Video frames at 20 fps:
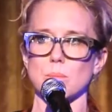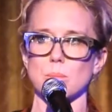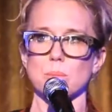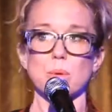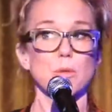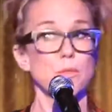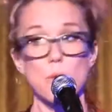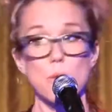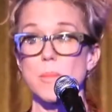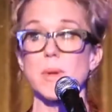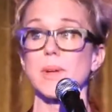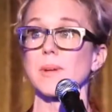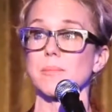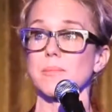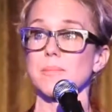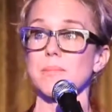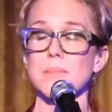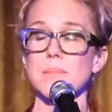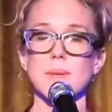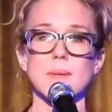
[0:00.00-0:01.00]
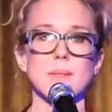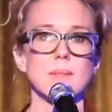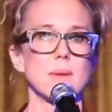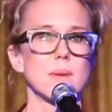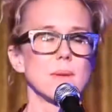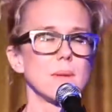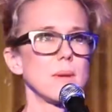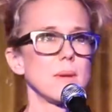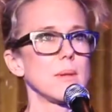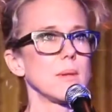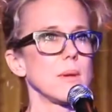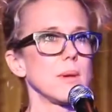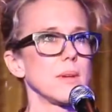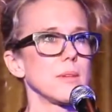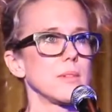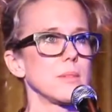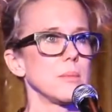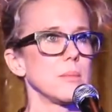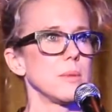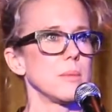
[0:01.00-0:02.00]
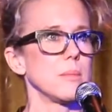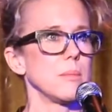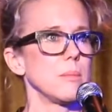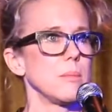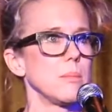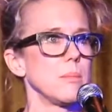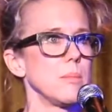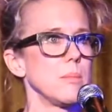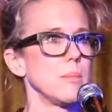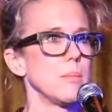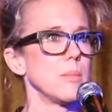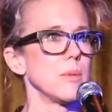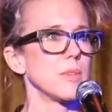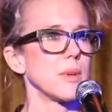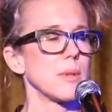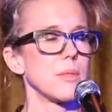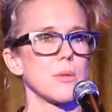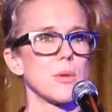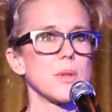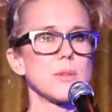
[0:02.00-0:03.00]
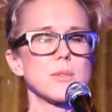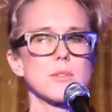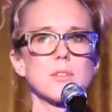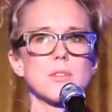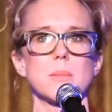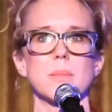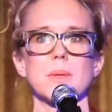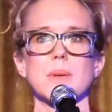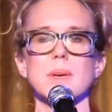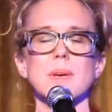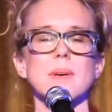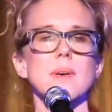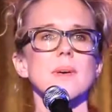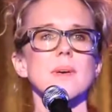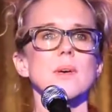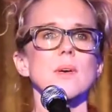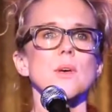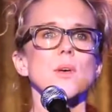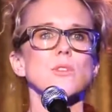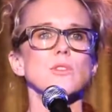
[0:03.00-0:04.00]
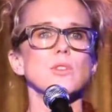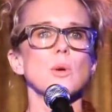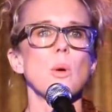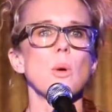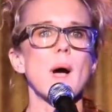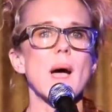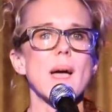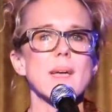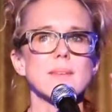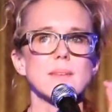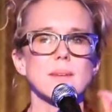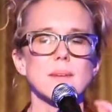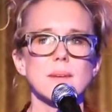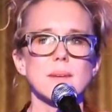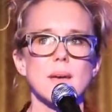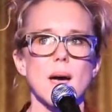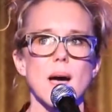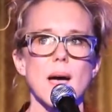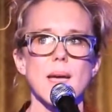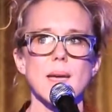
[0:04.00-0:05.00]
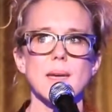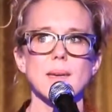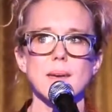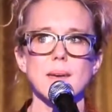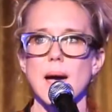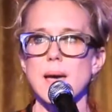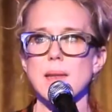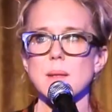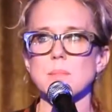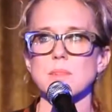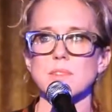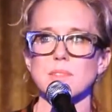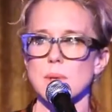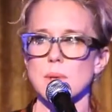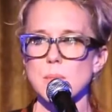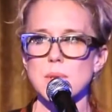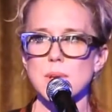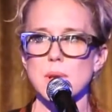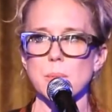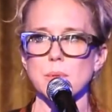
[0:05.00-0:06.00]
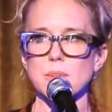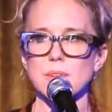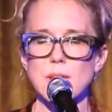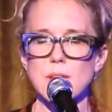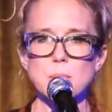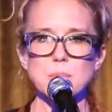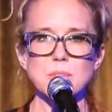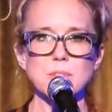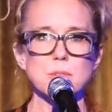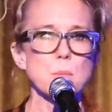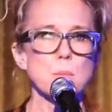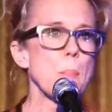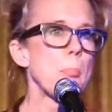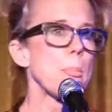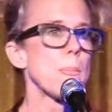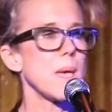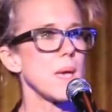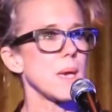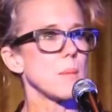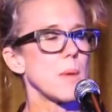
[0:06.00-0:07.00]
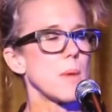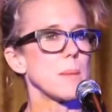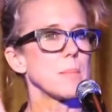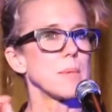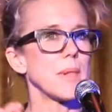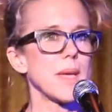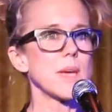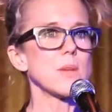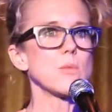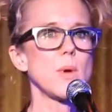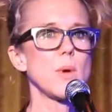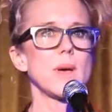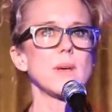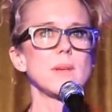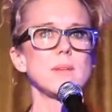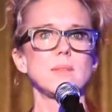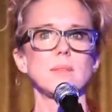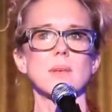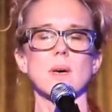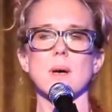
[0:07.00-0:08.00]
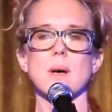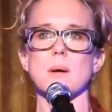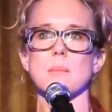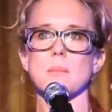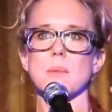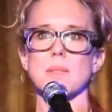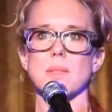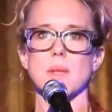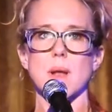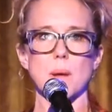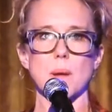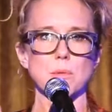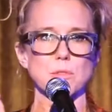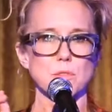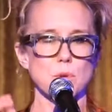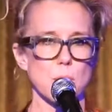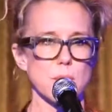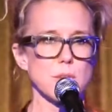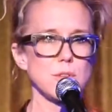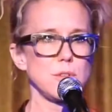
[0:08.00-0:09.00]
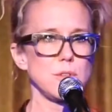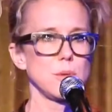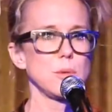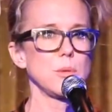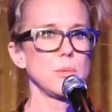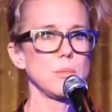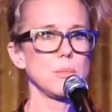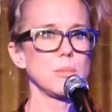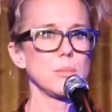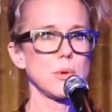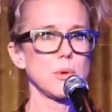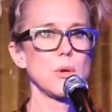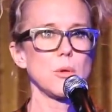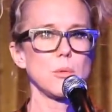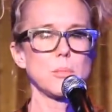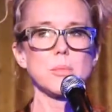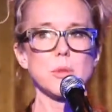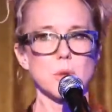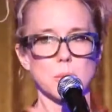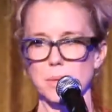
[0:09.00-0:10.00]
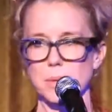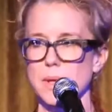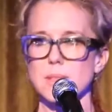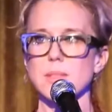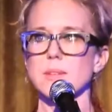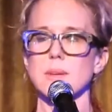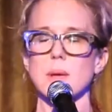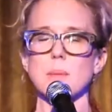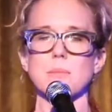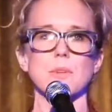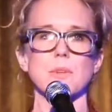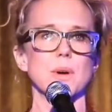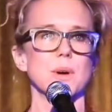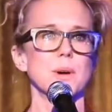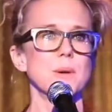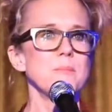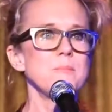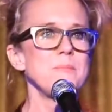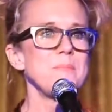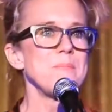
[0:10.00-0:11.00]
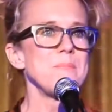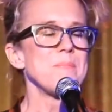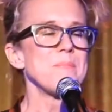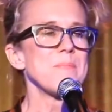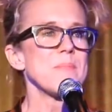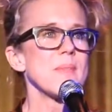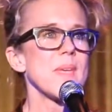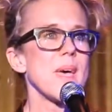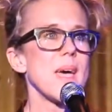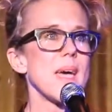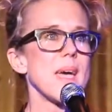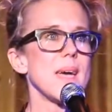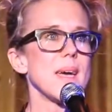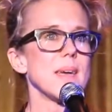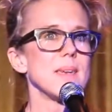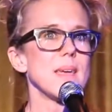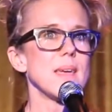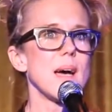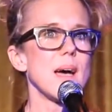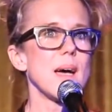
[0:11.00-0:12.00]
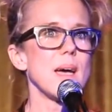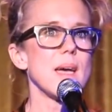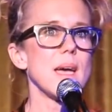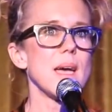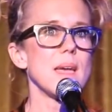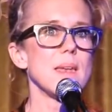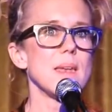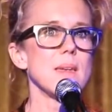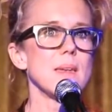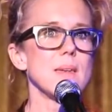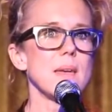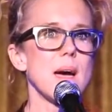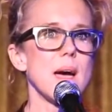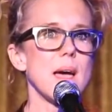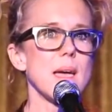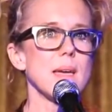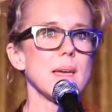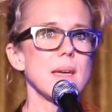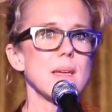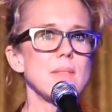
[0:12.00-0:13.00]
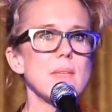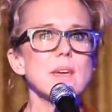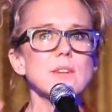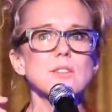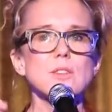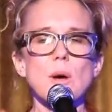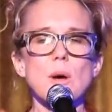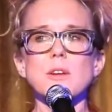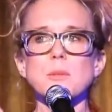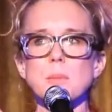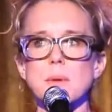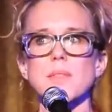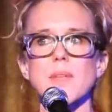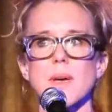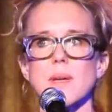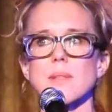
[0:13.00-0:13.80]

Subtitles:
performing in the, I guess, what was that, 30s or something. So I got him to send me a couple tapes, and my plan was that I was going to go, play the tape for her. And they had talked about